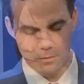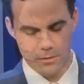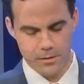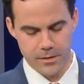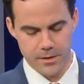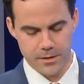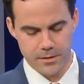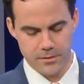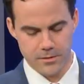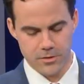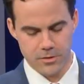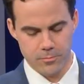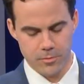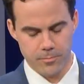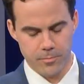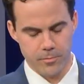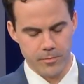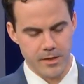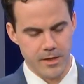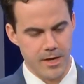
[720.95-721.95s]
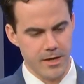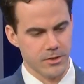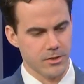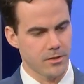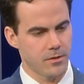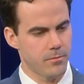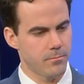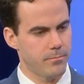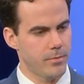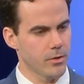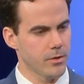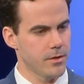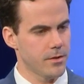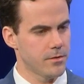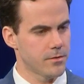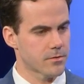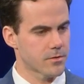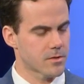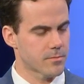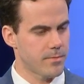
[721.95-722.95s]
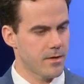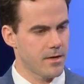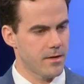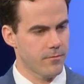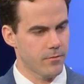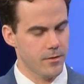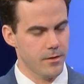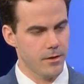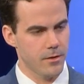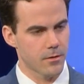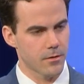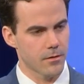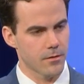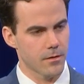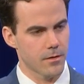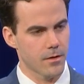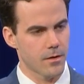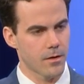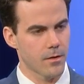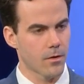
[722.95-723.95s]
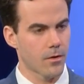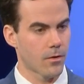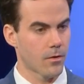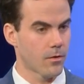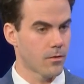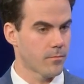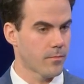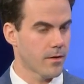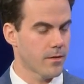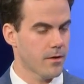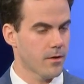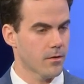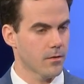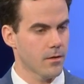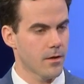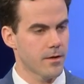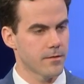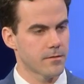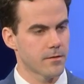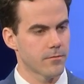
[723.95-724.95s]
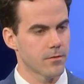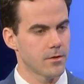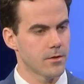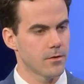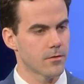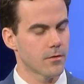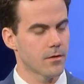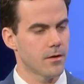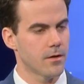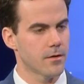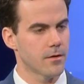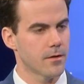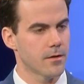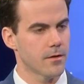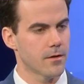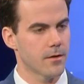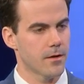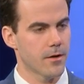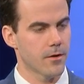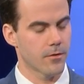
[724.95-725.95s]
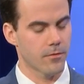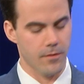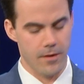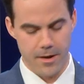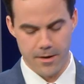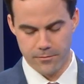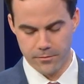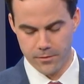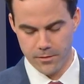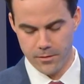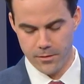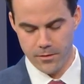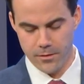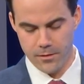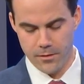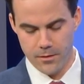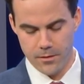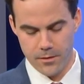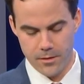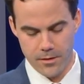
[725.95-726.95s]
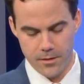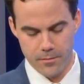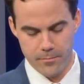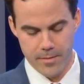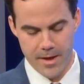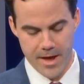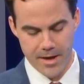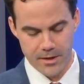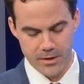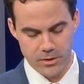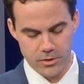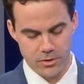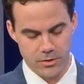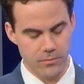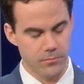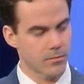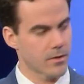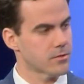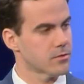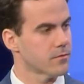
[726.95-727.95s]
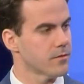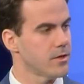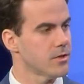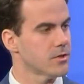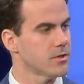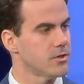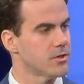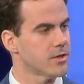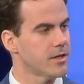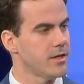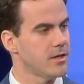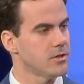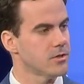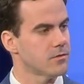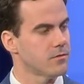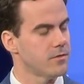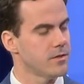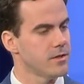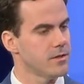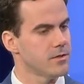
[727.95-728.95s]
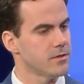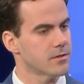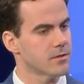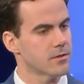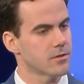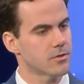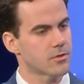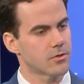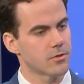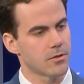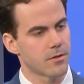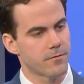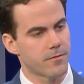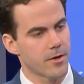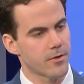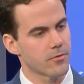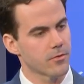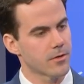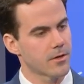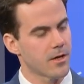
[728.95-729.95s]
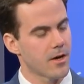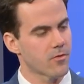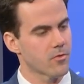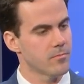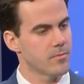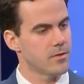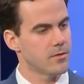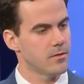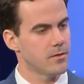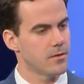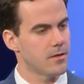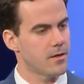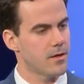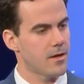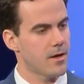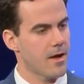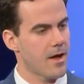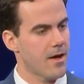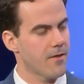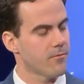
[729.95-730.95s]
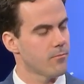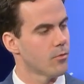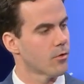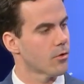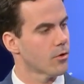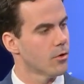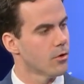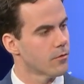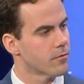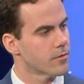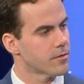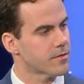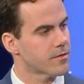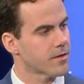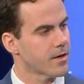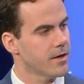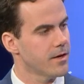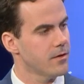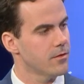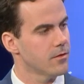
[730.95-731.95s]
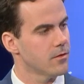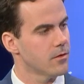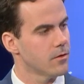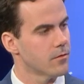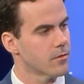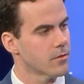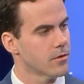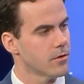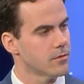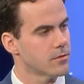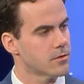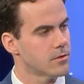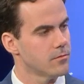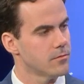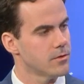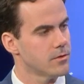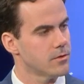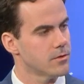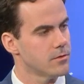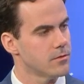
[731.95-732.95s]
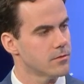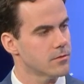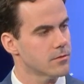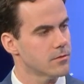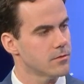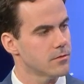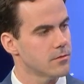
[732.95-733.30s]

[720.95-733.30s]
looking at consumer protection, billions are spent every year, uh, earned by the airlines every year on aircraft, uh, baggage, and reservation change fees. Should the federal government have more oversight over those two issues?